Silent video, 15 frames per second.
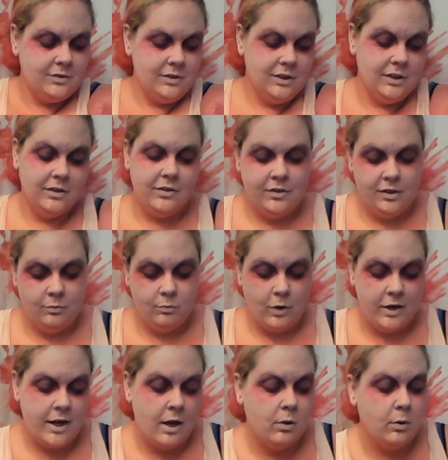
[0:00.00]
And see, right
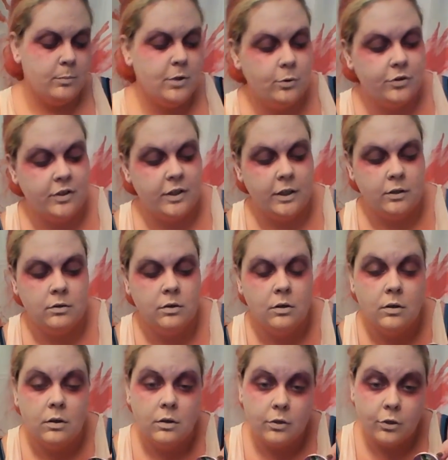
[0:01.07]
now I'm using
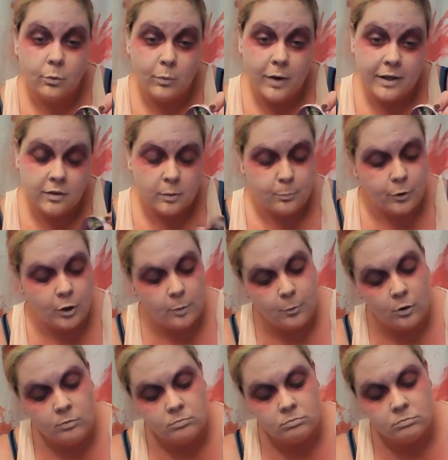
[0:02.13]
the red and the
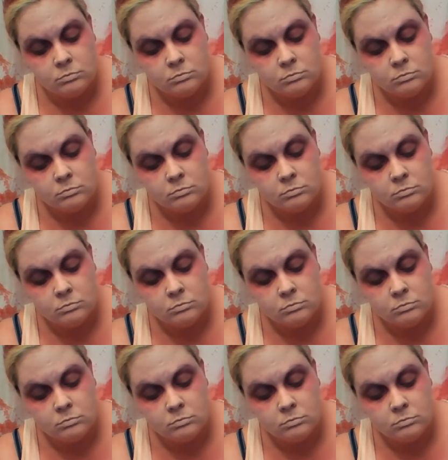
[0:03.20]
purple.